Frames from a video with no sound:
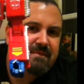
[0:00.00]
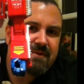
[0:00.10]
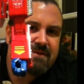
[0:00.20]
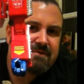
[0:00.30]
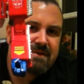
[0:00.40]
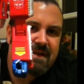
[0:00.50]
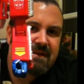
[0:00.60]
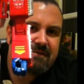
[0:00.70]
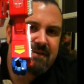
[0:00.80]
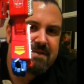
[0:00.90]
muscles
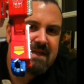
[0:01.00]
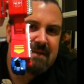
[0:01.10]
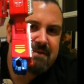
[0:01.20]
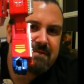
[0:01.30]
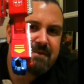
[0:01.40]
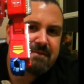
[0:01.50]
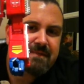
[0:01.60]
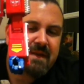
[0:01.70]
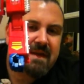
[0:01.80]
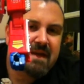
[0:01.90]
here, perhaps the abdomen.
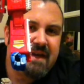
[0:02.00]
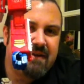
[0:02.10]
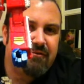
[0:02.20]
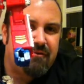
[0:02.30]
It